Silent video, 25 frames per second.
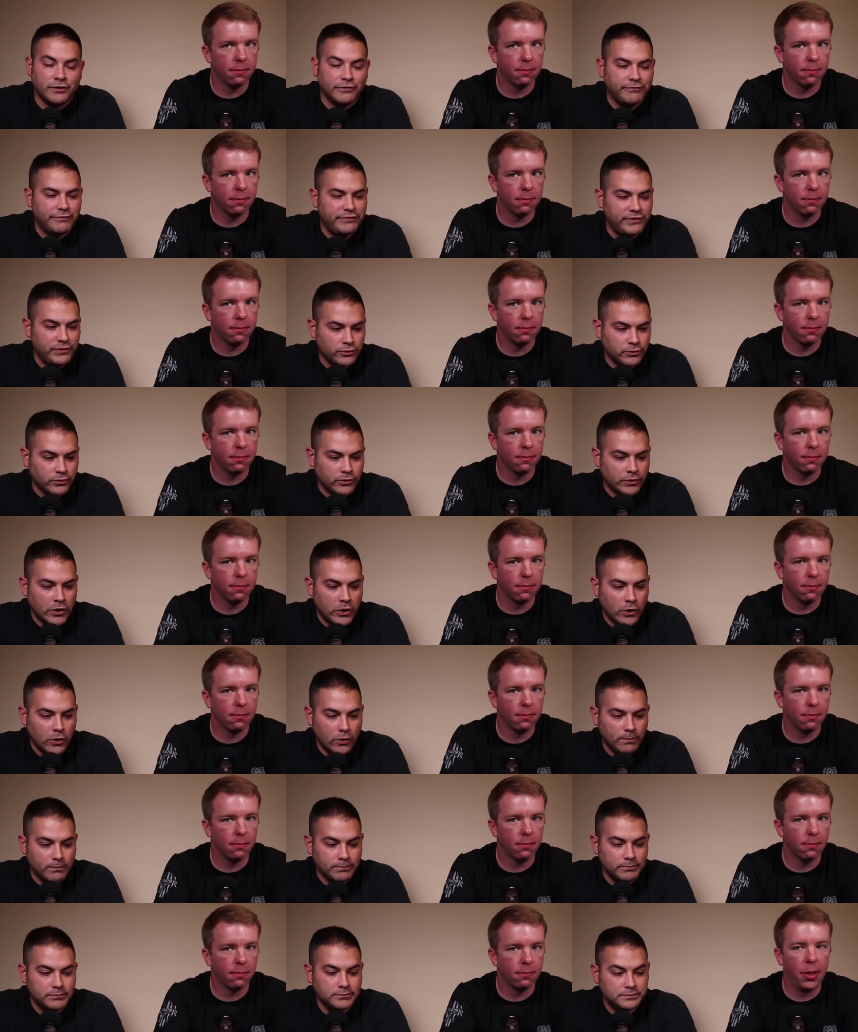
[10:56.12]
Speaker 1: in a funeral
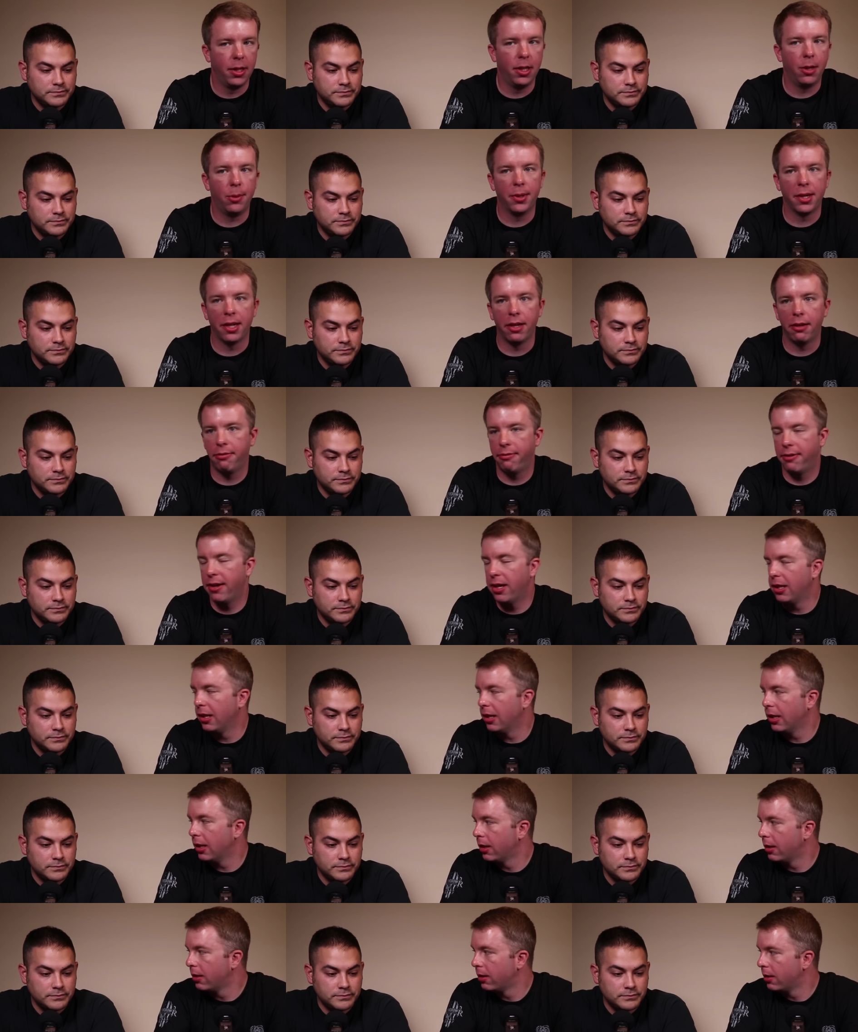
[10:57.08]
home.
Speaker 2: We don't want to
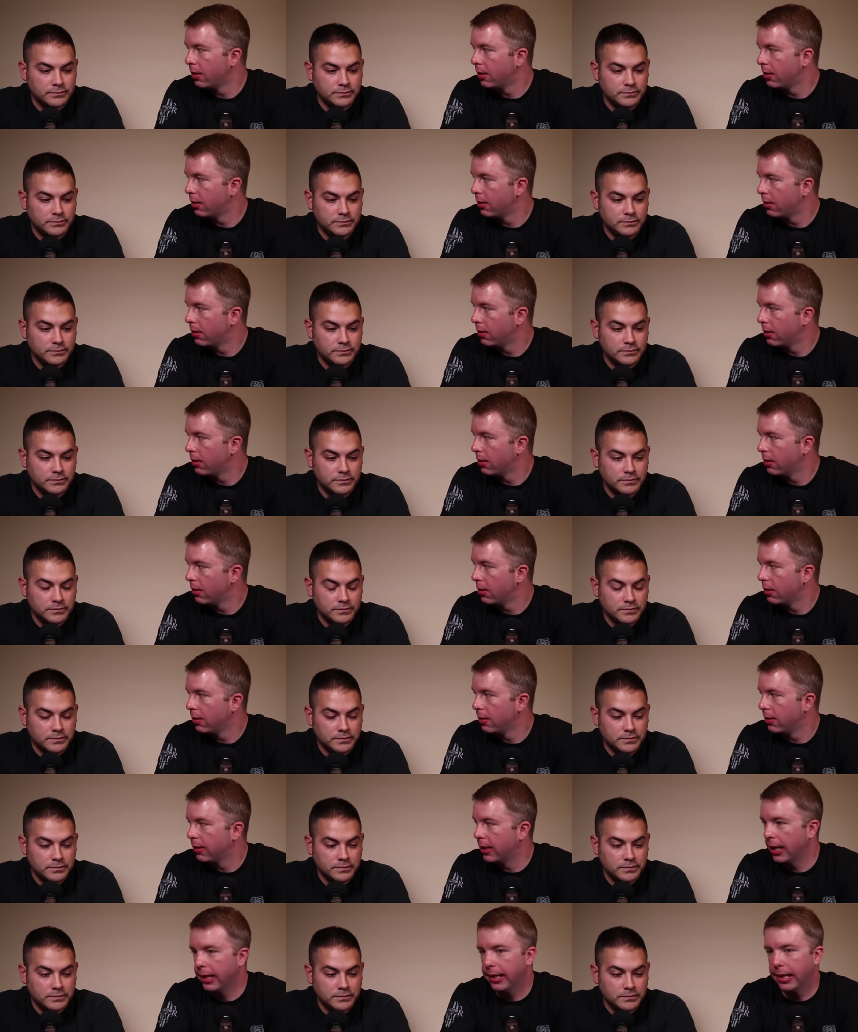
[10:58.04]
offend the
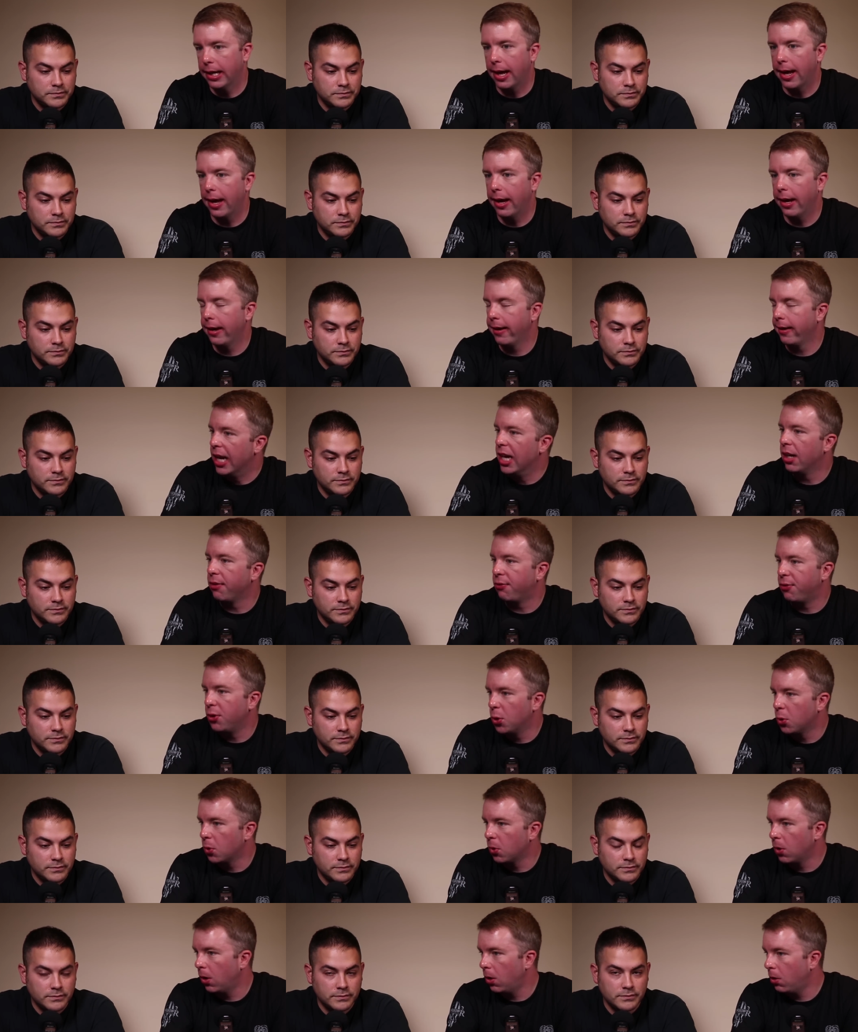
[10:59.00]
dead guy in a
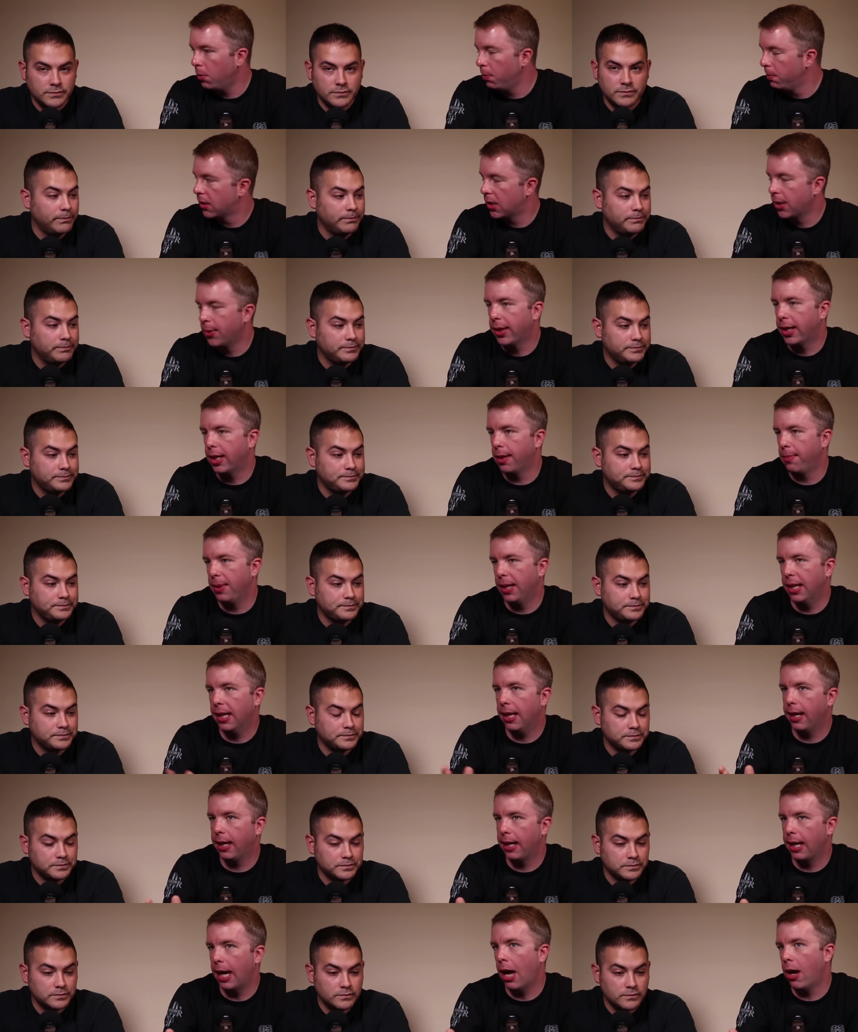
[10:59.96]
funeral home. So it could be
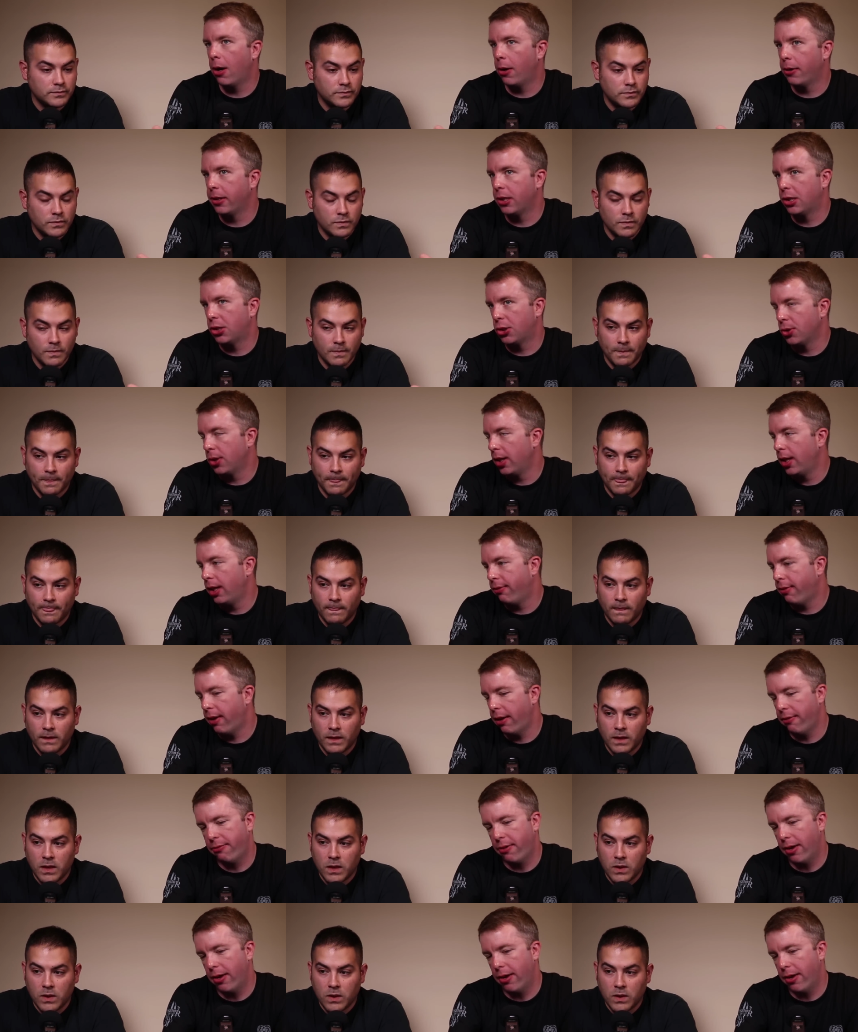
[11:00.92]
like out on the street if I